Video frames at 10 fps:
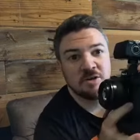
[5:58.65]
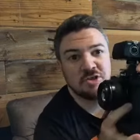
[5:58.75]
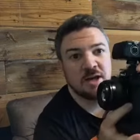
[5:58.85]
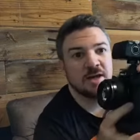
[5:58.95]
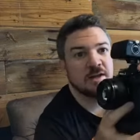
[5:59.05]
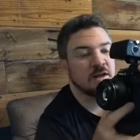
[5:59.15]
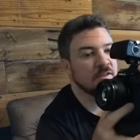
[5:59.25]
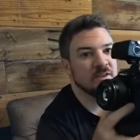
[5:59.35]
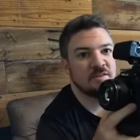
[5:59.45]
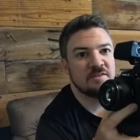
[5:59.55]
shotgun
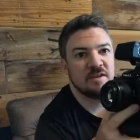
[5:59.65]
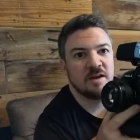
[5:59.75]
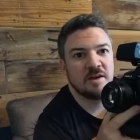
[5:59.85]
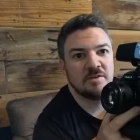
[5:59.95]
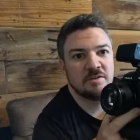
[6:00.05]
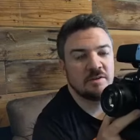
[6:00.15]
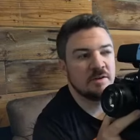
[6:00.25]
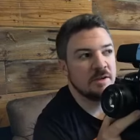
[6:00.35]
like the Sennheiser